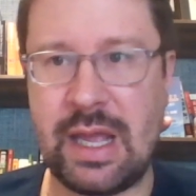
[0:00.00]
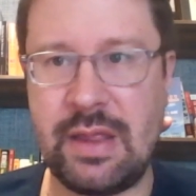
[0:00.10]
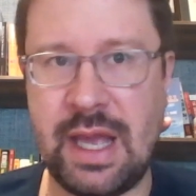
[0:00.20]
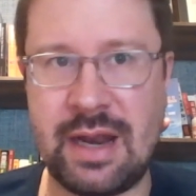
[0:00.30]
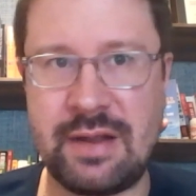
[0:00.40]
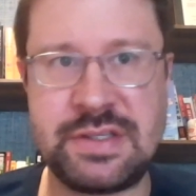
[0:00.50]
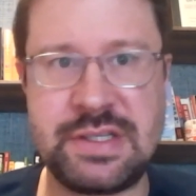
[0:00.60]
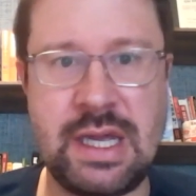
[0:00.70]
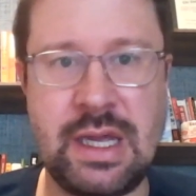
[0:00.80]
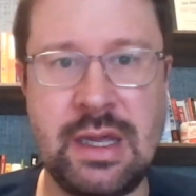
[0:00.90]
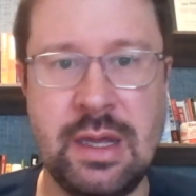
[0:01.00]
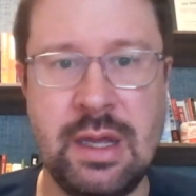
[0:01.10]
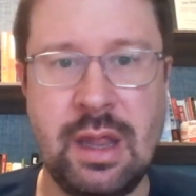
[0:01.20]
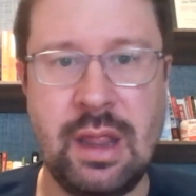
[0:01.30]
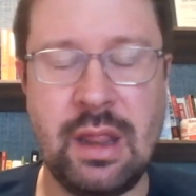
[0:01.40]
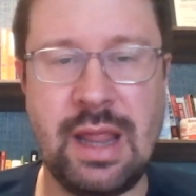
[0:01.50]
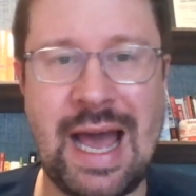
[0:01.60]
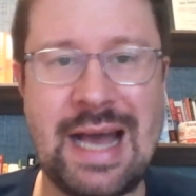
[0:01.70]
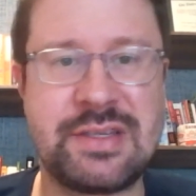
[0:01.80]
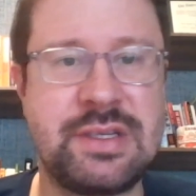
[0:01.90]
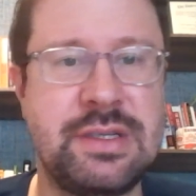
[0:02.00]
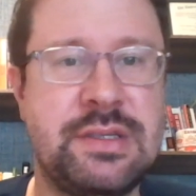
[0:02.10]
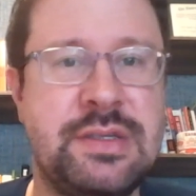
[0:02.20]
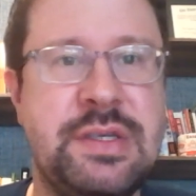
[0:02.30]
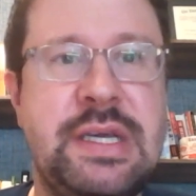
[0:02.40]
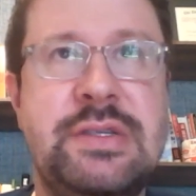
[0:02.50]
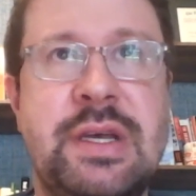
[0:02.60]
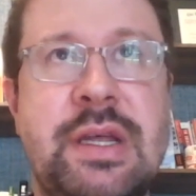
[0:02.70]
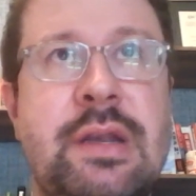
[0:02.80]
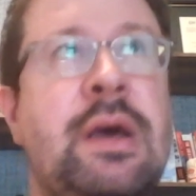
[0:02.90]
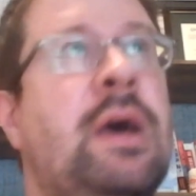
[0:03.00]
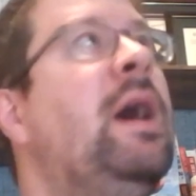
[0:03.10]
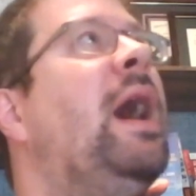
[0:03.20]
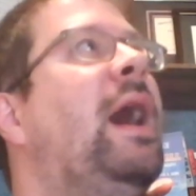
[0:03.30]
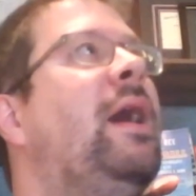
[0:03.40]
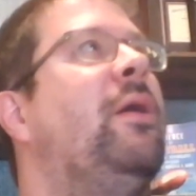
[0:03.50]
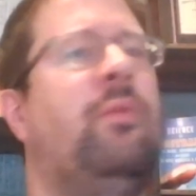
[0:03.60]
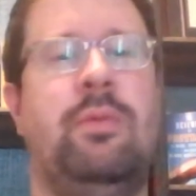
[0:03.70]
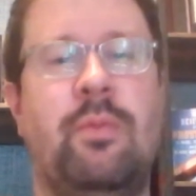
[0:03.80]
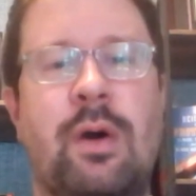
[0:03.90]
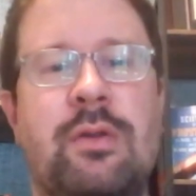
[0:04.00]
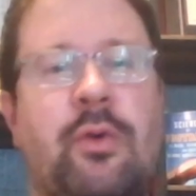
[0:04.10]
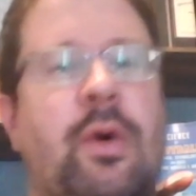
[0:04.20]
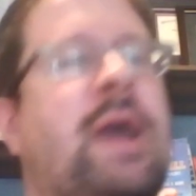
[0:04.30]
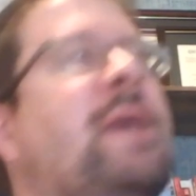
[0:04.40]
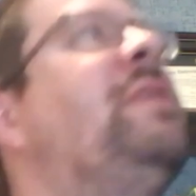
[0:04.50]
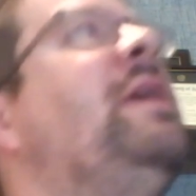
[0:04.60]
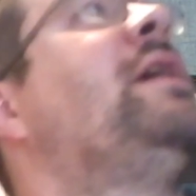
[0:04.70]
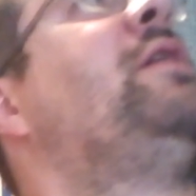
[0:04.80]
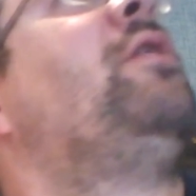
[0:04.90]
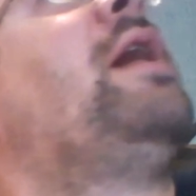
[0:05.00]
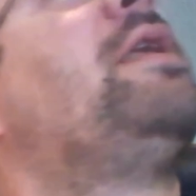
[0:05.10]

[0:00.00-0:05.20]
in the NFC last season. One quick thing here. I